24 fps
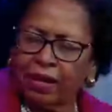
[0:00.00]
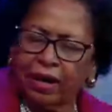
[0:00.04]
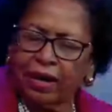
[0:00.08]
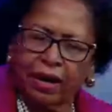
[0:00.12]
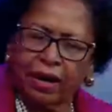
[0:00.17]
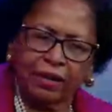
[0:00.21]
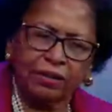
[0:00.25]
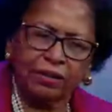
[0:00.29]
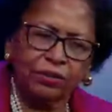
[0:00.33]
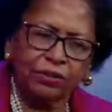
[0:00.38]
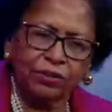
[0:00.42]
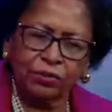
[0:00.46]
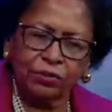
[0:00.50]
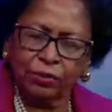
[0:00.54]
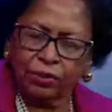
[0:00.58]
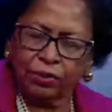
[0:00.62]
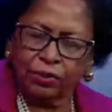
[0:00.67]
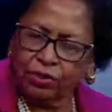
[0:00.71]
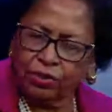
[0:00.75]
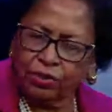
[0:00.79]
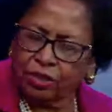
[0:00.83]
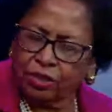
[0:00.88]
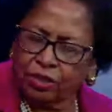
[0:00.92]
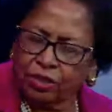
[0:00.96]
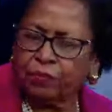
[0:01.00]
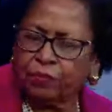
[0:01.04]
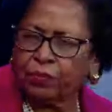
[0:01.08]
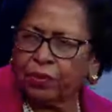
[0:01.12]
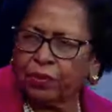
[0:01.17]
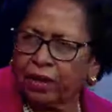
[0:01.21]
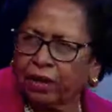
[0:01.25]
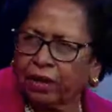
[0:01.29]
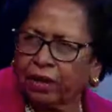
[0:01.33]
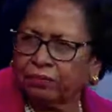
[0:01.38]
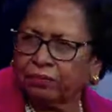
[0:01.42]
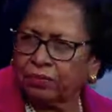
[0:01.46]
mm-hmm. and to
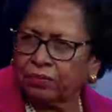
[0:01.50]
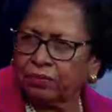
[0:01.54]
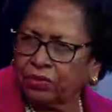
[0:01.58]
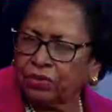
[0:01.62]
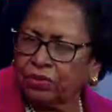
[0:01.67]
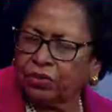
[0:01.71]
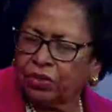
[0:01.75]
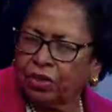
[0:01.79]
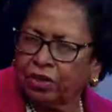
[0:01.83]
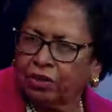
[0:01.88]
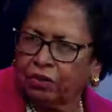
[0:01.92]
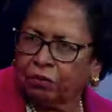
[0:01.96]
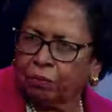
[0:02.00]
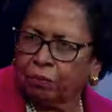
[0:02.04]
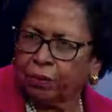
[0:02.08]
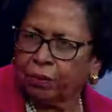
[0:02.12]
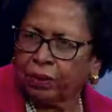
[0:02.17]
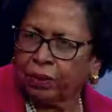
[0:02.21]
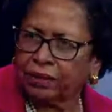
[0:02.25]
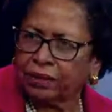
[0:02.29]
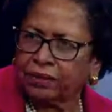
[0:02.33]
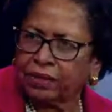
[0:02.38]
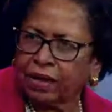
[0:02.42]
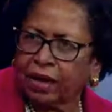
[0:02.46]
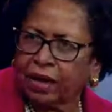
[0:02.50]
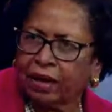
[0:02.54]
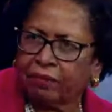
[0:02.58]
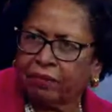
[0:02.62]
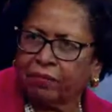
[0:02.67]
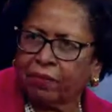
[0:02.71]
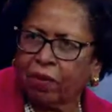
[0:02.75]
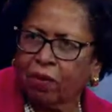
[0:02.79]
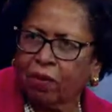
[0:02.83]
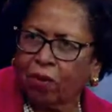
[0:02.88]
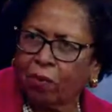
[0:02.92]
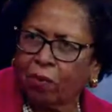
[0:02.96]
achieve what I've achieved because I
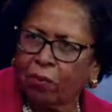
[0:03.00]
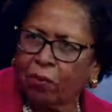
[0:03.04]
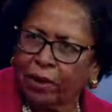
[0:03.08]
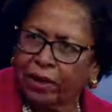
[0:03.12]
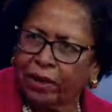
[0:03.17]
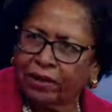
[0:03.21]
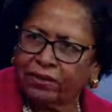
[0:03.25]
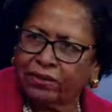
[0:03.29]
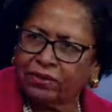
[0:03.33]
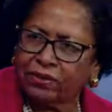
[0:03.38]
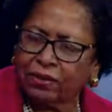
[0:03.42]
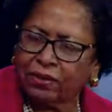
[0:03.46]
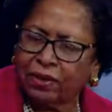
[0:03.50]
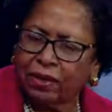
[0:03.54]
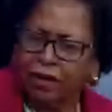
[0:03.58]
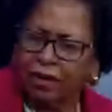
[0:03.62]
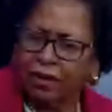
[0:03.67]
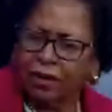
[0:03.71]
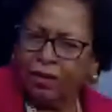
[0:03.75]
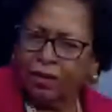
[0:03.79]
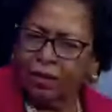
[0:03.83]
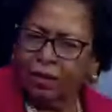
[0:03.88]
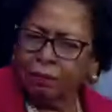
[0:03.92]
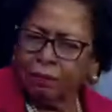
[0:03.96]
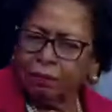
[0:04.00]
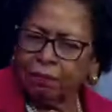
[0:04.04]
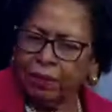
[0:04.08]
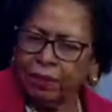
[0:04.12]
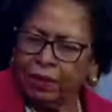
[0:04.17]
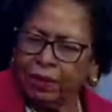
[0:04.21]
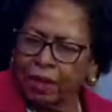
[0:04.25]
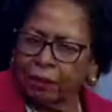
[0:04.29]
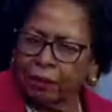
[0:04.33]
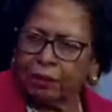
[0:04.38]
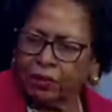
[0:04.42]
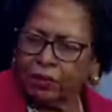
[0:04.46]
have always been
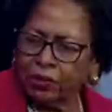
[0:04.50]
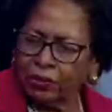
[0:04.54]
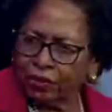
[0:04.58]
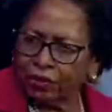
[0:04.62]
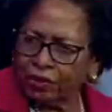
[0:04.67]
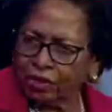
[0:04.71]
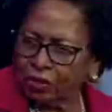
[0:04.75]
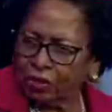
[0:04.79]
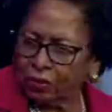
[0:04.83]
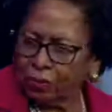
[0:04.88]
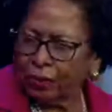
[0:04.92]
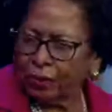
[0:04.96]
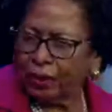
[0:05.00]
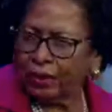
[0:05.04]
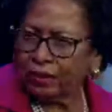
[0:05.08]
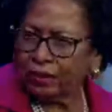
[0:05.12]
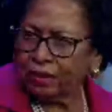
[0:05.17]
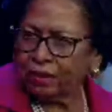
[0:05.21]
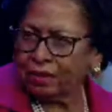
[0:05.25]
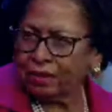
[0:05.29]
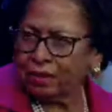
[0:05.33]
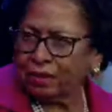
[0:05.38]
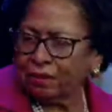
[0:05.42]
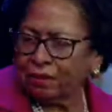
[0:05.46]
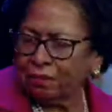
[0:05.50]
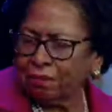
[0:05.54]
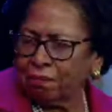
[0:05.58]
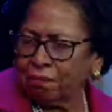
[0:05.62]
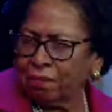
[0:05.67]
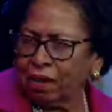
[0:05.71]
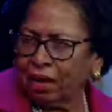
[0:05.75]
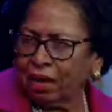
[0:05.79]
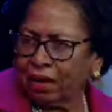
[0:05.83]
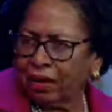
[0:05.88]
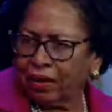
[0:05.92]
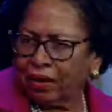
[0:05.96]
able to express
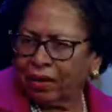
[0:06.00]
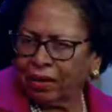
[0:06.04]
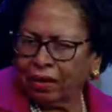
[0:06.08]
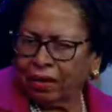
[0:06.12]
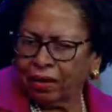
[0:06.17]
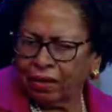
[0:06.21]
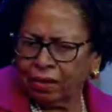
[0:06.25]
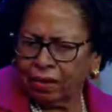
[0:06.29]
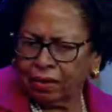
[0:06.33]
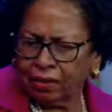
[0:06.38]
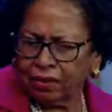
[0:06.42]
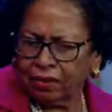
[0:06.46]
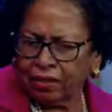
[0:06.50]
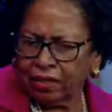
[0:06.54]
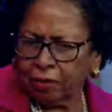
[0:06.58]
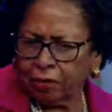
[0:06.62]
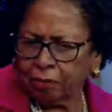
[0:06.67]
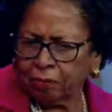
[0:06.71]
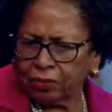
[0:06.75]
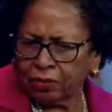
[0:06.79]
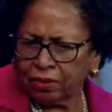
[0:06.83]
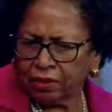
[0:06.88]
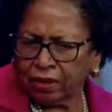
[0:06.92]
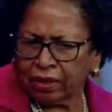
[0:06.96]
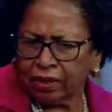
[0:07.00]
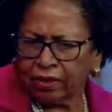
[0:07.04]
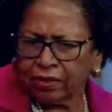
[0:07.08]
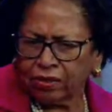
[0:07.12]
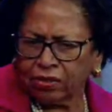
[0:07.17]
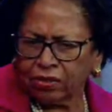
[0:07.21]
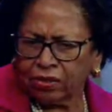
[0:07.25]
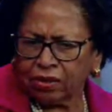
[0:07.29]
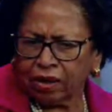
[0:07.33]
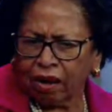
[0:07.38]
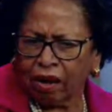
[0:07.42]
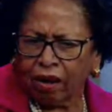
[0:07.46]
my deep sense
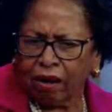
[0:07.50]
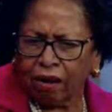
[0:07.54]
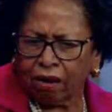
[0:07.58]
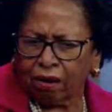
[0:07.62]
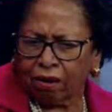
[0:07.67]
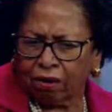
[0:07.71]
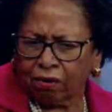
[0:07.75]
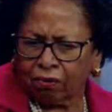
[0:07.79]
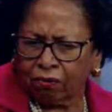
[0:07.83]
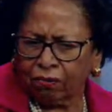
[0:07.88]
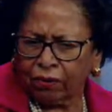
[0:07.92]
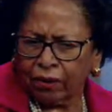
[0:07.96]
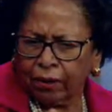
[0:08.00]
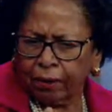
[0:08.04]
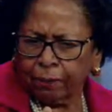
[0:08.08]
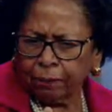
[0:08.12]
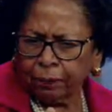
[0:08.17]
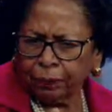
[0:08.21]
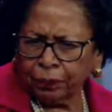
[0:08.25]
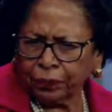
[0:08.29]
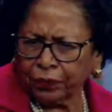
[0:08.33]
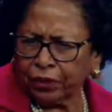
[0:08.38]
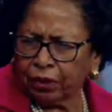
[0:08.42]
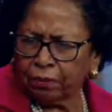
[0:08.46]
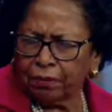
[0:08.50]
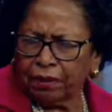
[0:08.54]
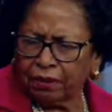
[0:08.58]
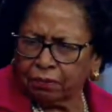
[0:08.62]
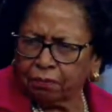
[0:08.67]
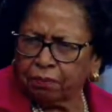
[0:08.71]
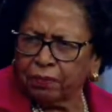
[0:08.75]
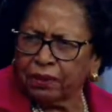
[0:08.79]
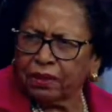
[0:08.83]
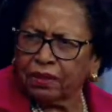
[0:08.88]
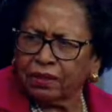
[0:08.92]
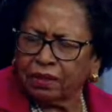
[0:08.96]
of commitment,
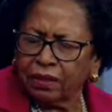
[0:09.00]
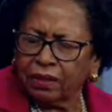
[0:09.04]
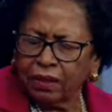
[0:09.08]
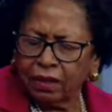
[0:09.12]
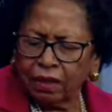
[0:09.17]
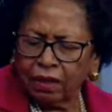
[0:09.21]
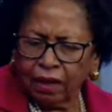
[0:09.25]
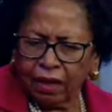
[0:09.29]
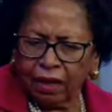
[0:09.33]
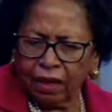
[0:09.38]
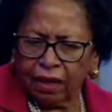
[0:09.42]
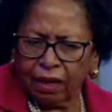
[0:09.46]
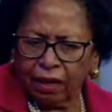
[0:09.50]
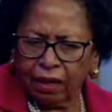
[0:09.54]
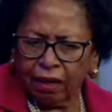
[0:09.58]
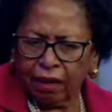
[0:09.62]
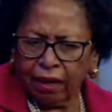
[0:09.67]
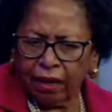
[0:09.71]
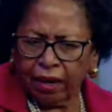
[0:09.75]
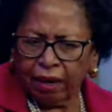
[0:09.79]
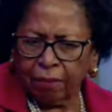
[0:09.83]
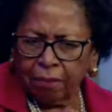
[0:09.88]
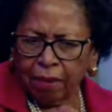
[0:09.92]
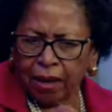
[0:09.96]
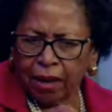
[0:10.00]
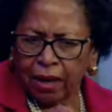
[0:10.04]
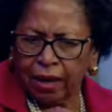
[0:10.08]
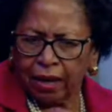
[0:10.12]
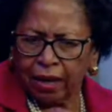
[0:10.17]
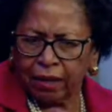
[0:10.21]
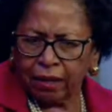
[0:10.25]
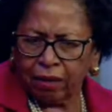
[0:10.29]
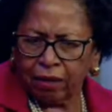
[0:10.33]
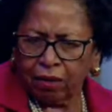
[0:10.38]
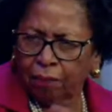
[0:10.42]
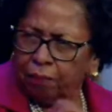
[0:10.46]
mm-hmm. uh, my
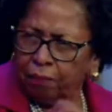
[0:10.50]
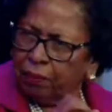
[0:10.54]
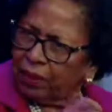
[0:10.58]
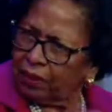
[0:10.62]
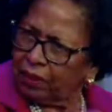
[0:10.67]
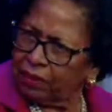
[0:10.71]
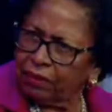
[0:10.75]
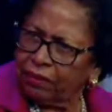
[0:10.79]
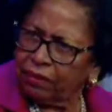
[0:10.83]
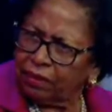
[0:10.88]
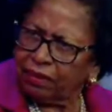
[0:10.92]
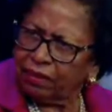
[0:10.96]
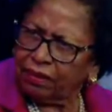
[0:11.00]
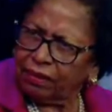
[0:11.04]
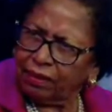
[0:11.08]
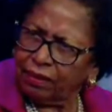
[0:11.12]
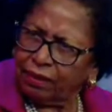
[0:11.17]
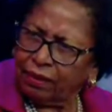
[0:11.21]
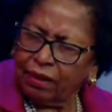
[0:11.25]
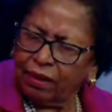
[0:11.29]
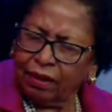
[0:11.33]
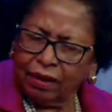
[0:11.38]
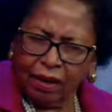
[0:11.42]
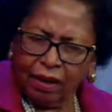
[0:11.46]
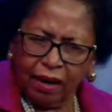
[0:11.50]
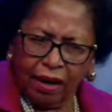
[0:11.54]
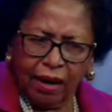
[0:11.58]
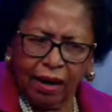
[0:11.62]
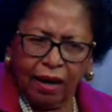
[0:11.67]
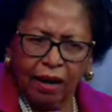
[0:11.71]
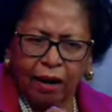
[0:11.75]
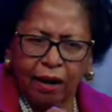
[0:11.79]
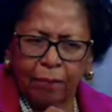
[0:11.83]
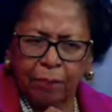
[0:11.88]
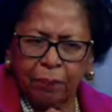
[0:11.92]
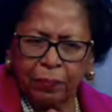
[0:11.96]
opinion,
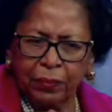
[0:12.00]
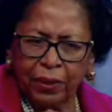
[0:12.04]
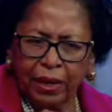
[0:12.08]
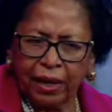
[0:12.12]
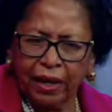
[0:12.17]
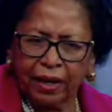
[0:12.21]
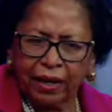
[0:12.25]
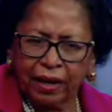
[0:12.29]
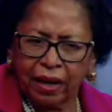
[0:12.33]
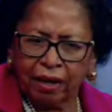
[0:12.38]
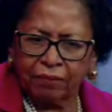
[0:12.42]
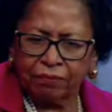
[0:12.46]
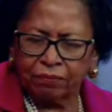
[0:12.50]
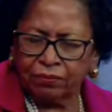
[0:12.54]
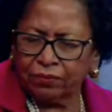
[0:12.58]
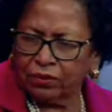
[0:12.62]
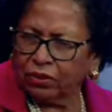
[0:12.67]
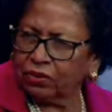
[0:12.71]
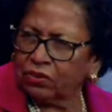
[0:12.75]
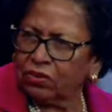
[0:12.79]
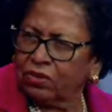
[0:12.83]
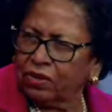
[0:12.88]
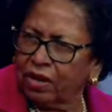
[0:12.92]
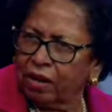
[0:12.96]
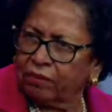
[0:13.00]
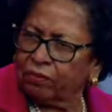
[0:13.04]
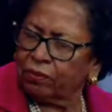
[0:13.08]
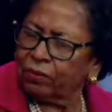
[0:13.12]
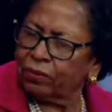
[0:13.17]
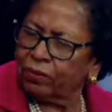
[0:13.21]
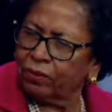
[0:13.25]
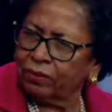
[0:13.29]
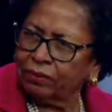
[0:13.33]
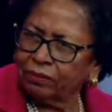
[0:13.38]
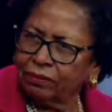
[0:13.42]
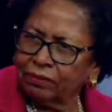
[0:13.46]
um, and I've just never
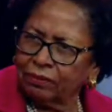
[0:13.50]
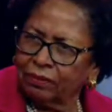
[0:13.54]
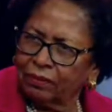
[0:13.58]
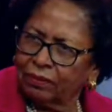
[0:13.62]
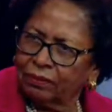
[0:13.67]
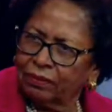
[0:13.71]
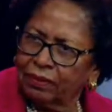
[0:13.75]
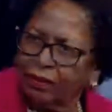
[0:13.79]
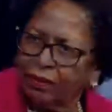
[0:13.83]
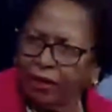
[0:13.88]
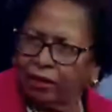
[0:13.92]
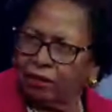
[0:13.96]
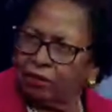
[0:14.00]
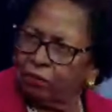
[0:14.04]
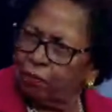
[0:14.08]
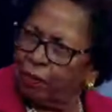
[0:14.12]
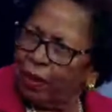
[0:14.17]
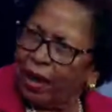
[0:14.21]
held back